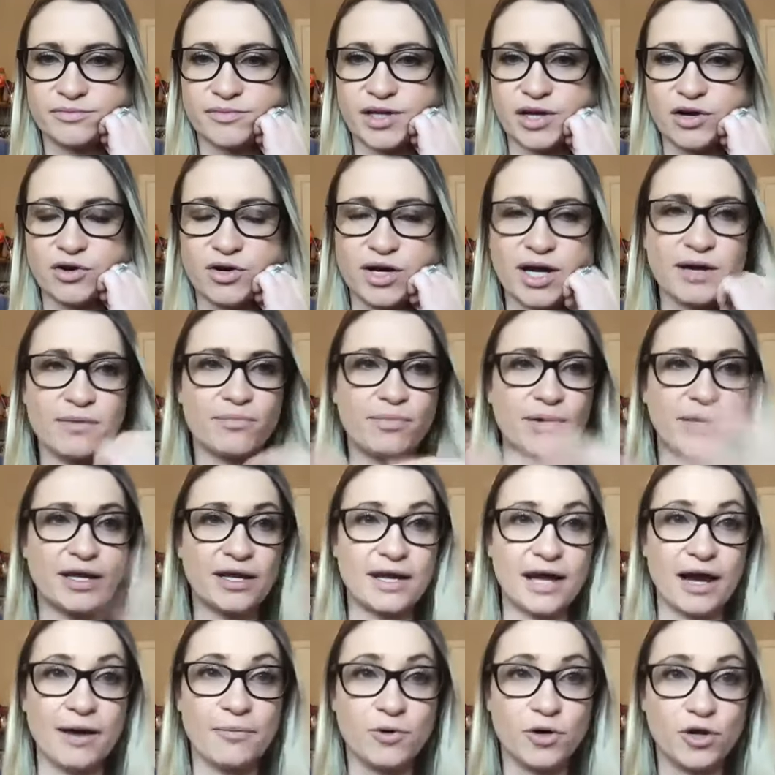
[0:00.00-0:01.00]
Okay,
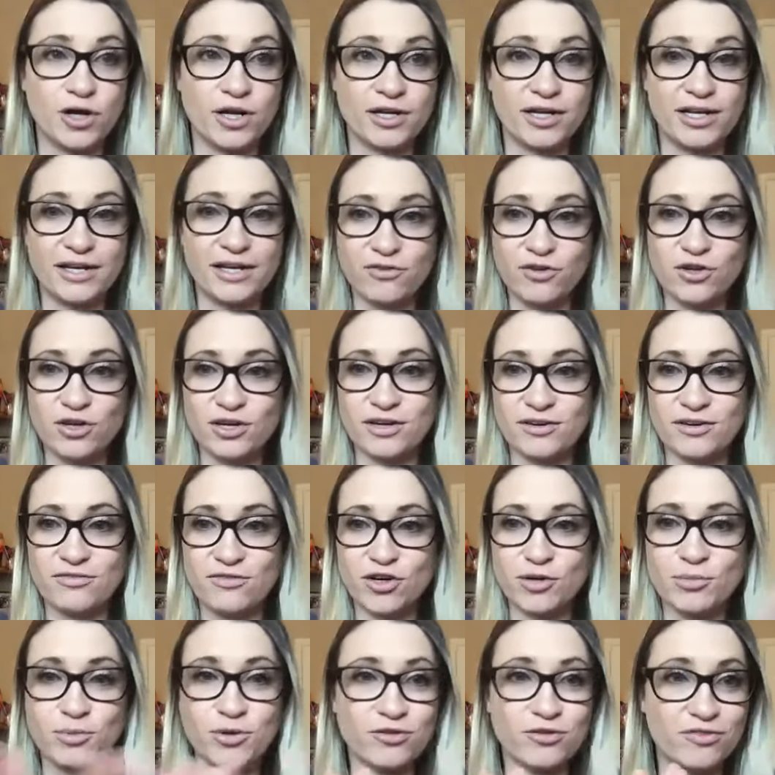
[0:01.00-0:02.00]
but I'm gonna give you a
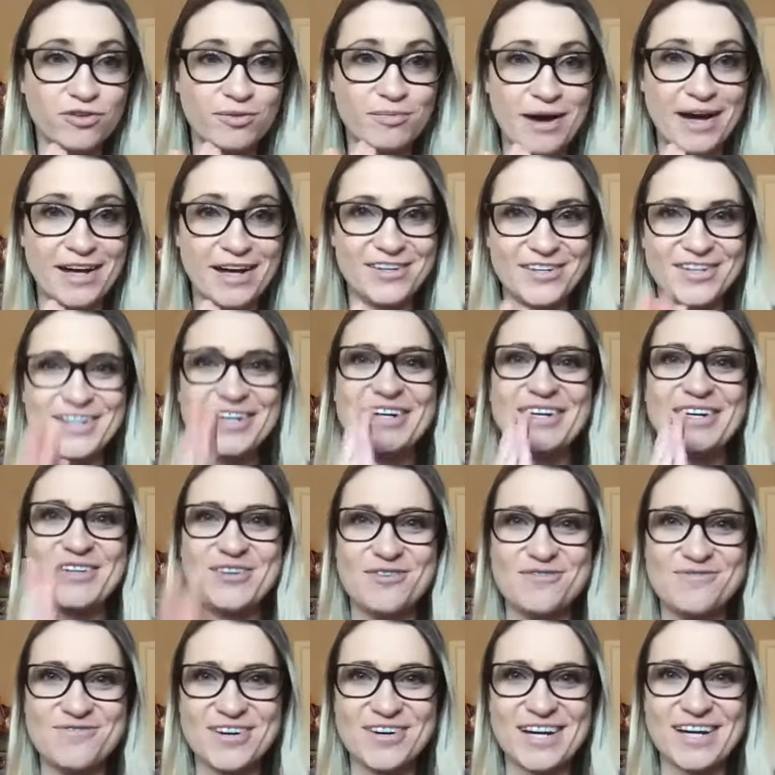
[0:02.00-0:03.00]
verbal reminder.
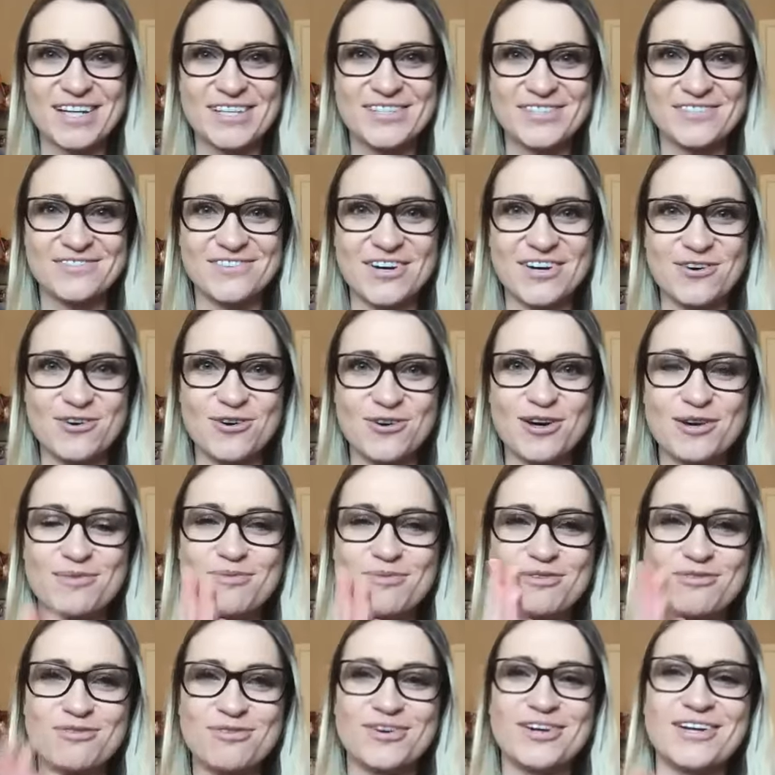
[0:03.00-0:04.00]
Don't forget to record
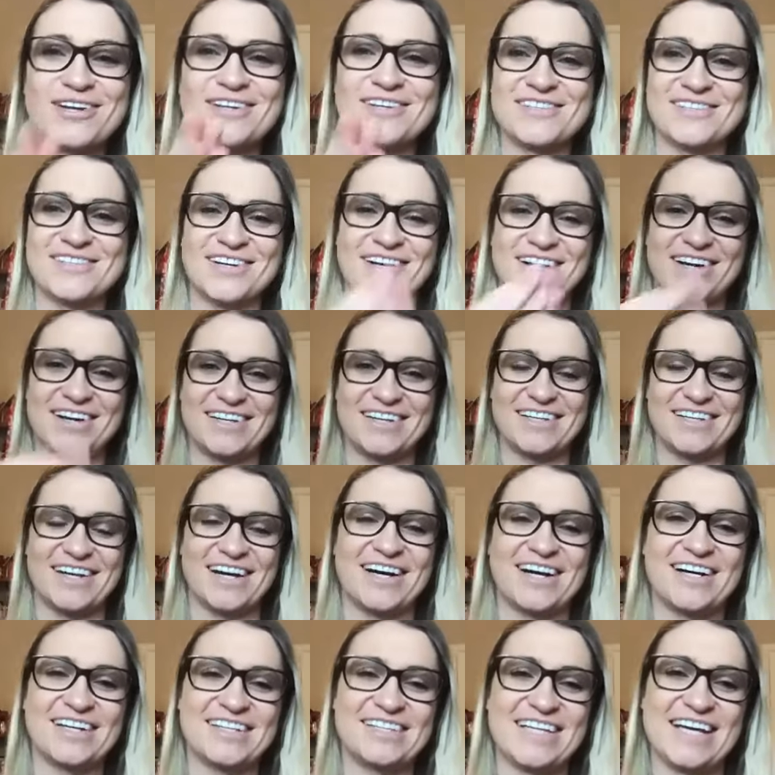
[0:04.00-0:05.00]
before you start
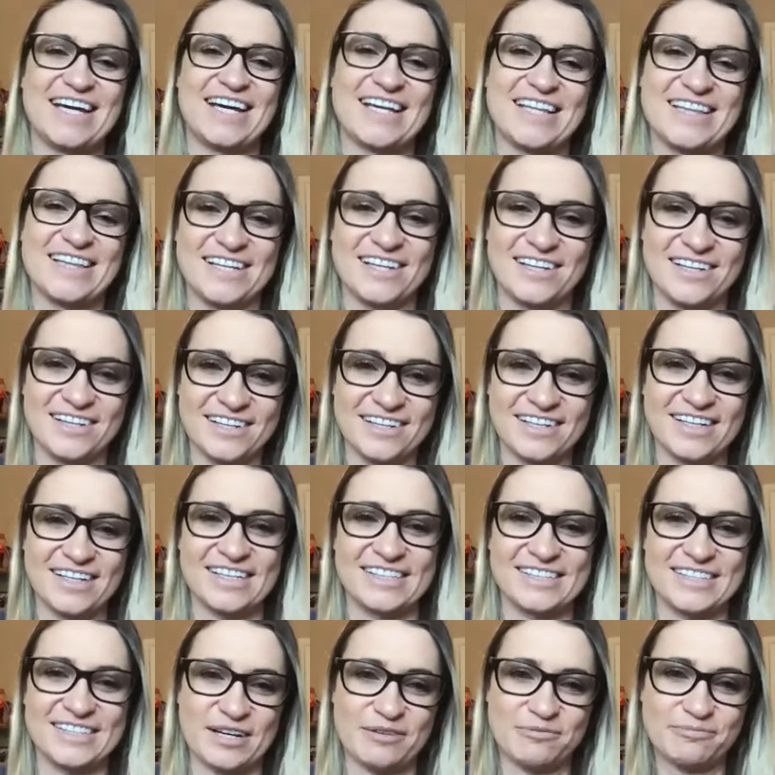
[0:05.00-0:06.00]
taking the
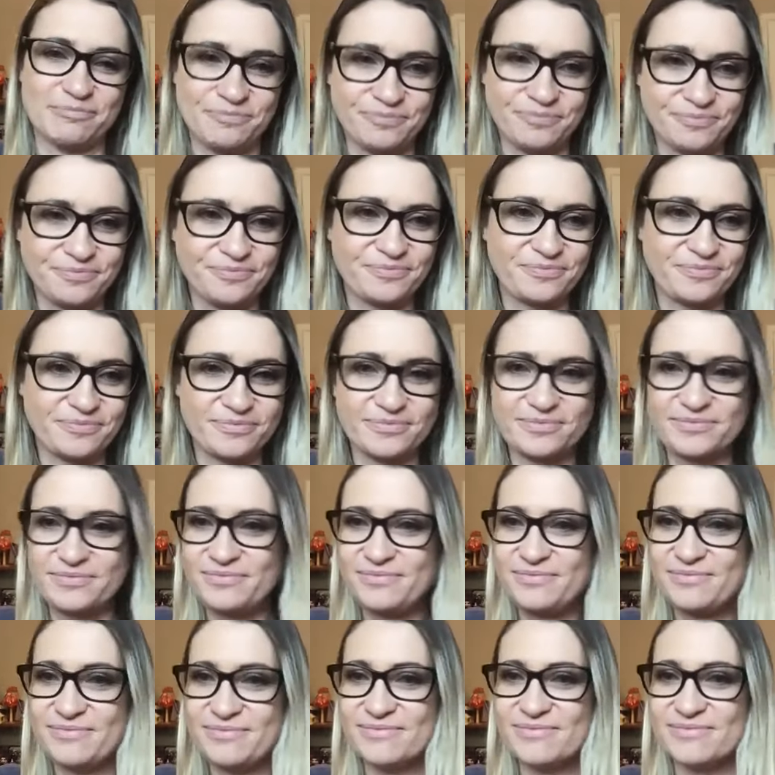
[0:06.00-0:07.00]
exam.
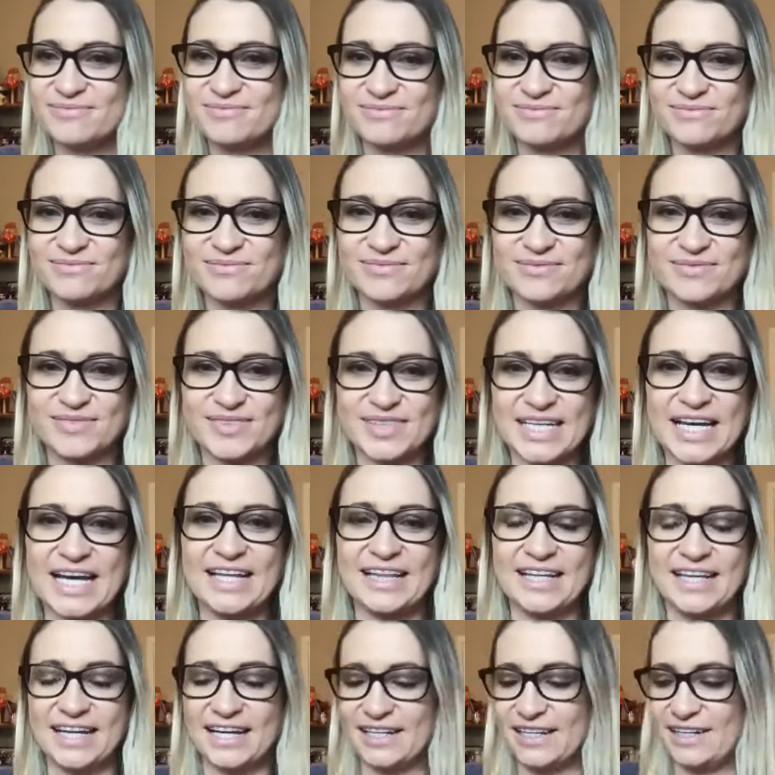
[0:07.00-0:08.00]

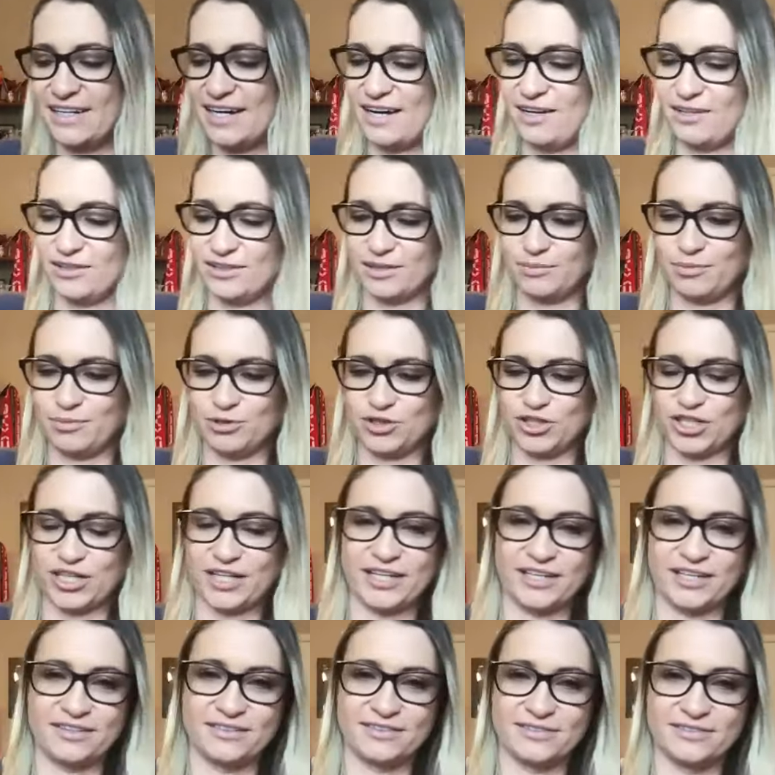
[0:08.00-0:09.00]
And then I'll double check
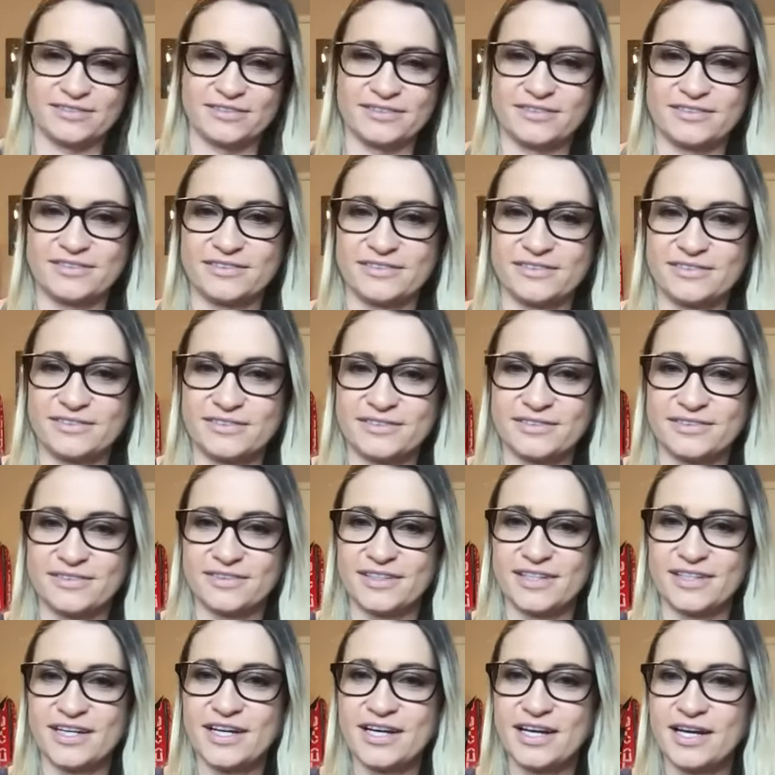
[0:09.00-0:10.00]
it.
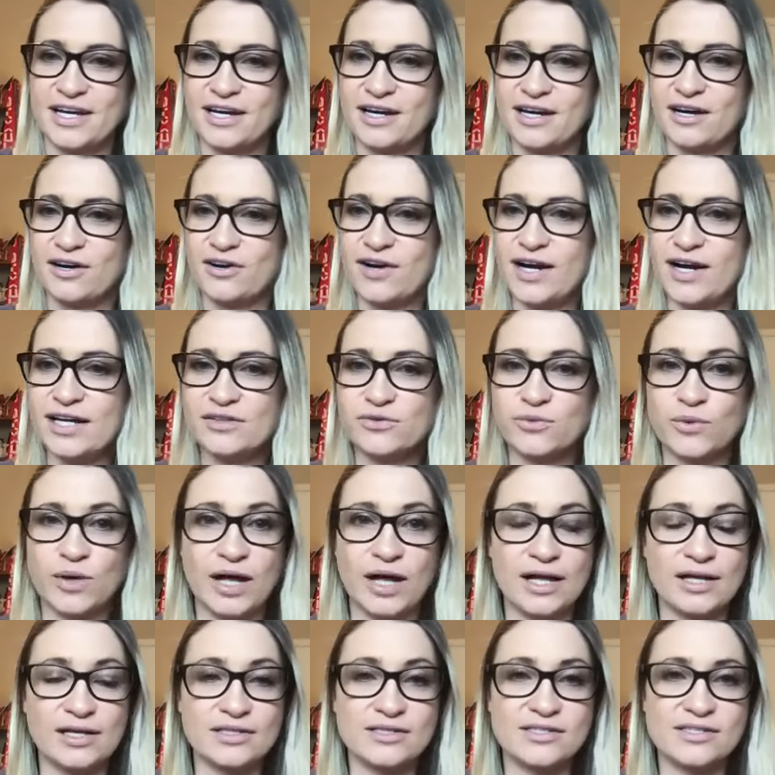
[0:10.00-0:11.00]
All right, well,
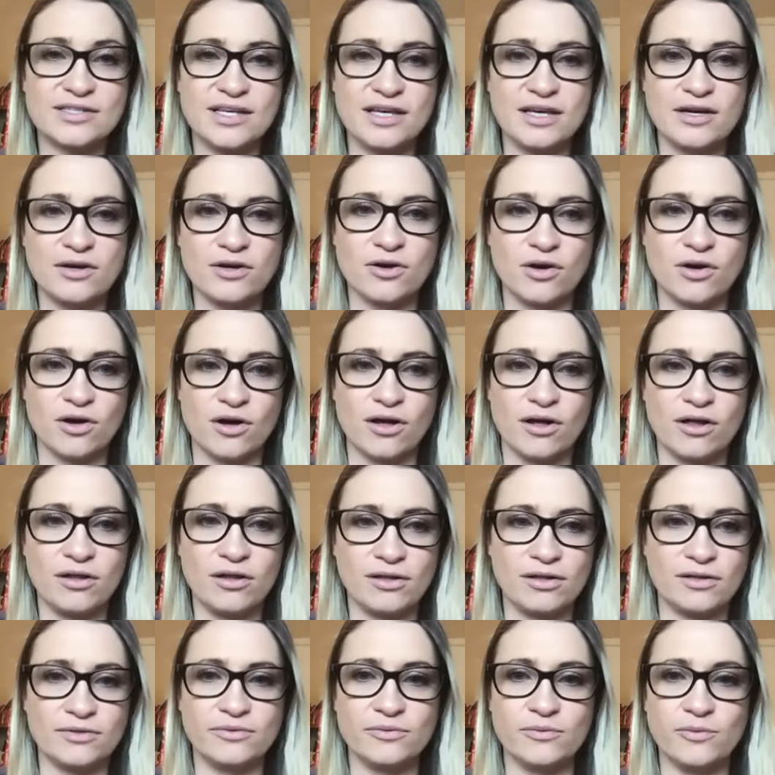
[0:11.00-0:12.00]
I'll see you all
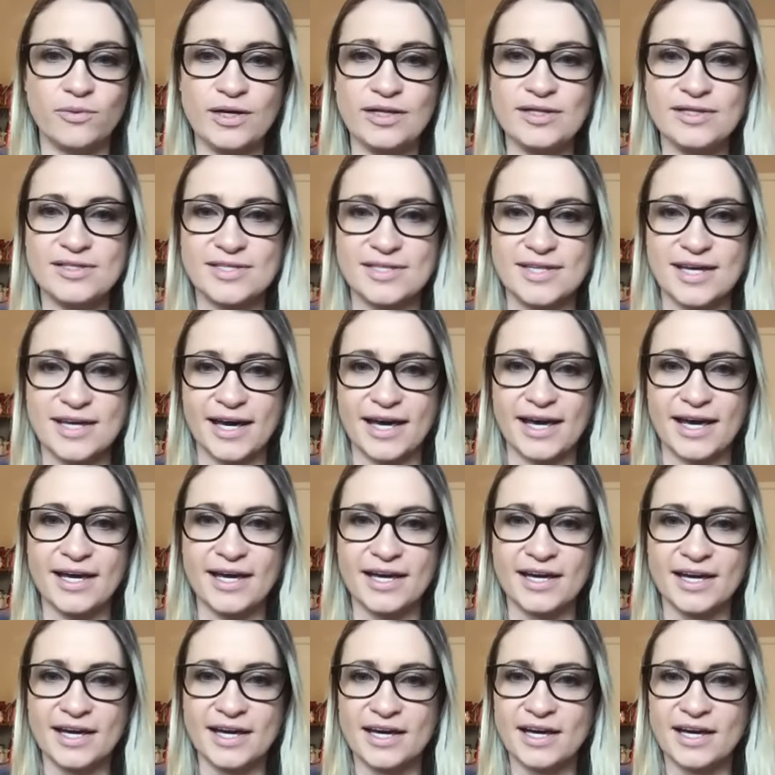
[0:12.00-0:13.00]
on Wednesday.